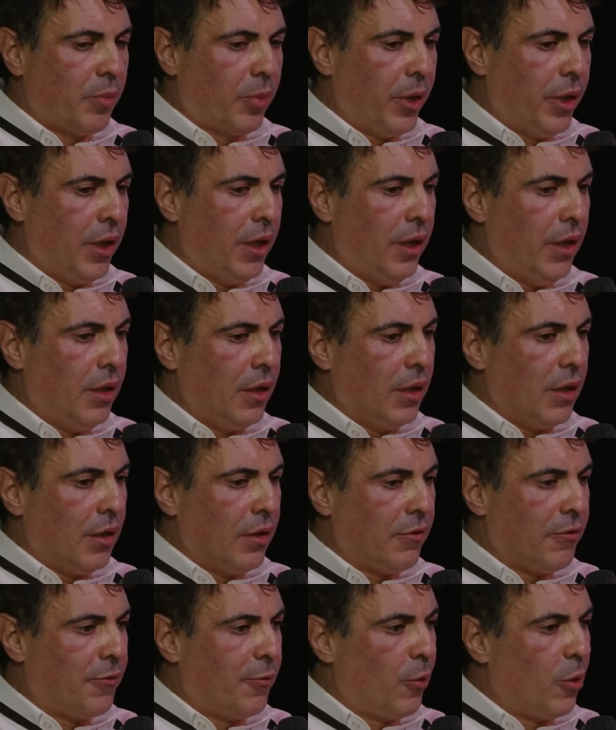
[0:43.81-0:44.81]
pretty
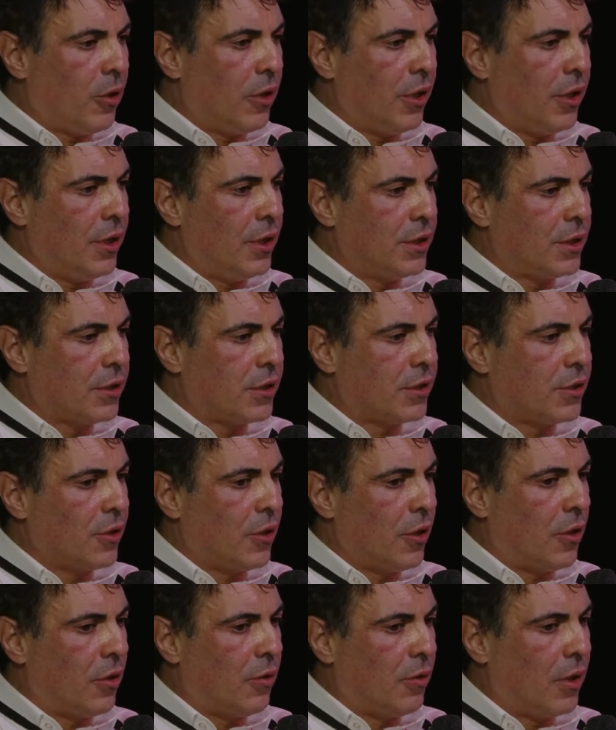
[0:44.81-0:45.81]
foreign.
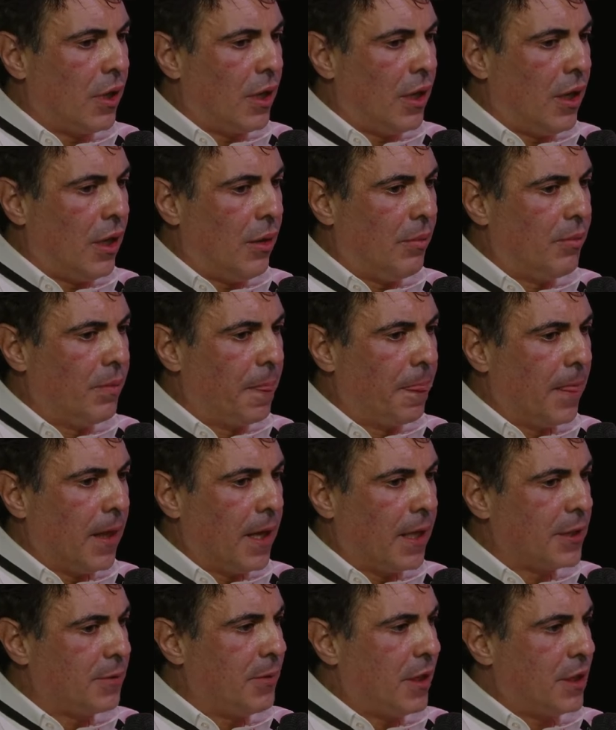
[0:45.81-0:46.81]
So um,
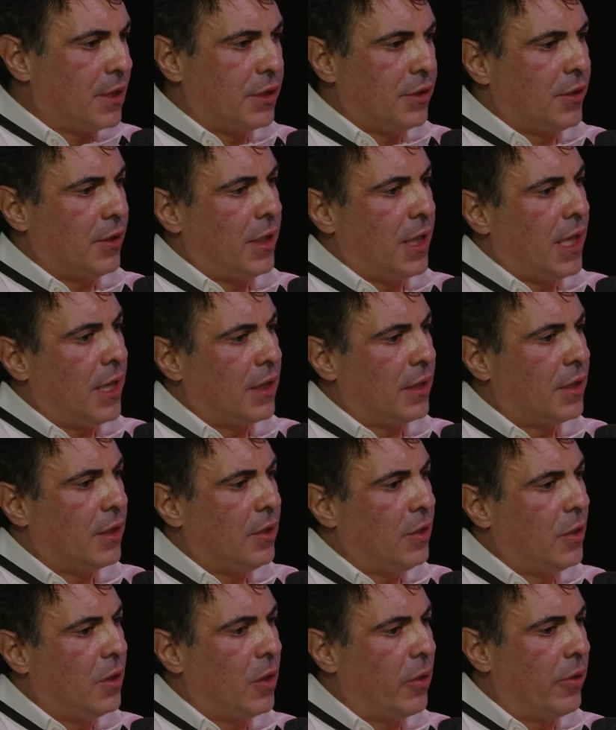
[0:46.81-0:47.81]
as much as you can,
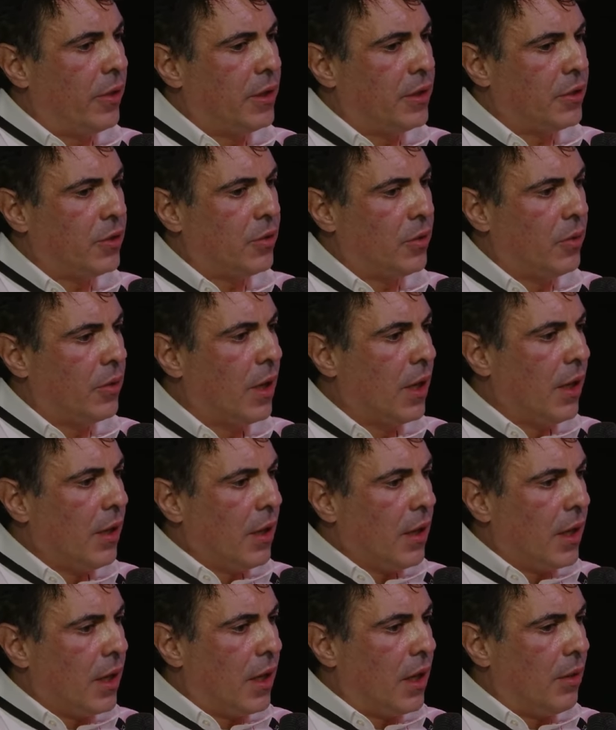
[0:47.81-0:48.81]
can you go into
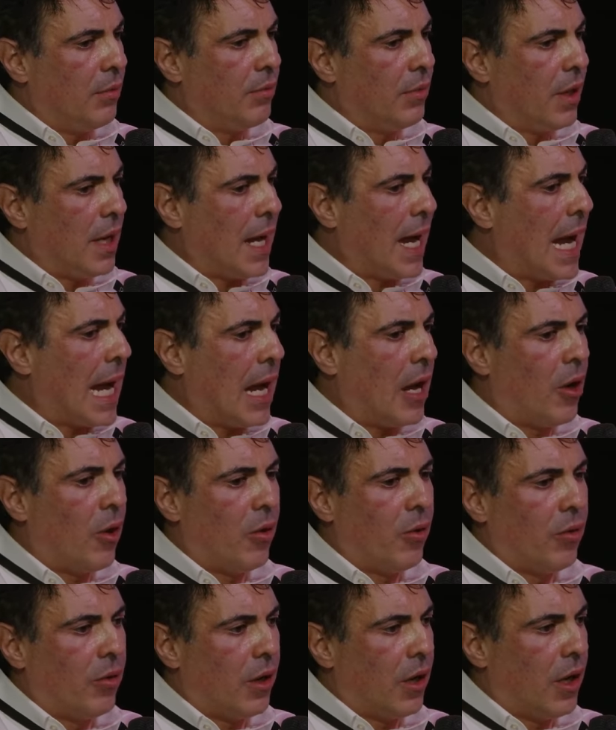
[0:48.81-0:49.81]
um,
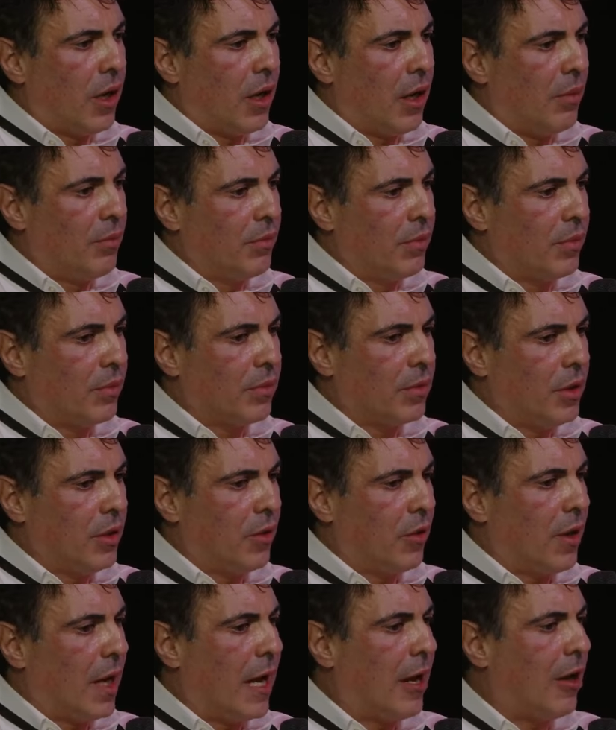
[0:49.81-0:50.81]
how um, you know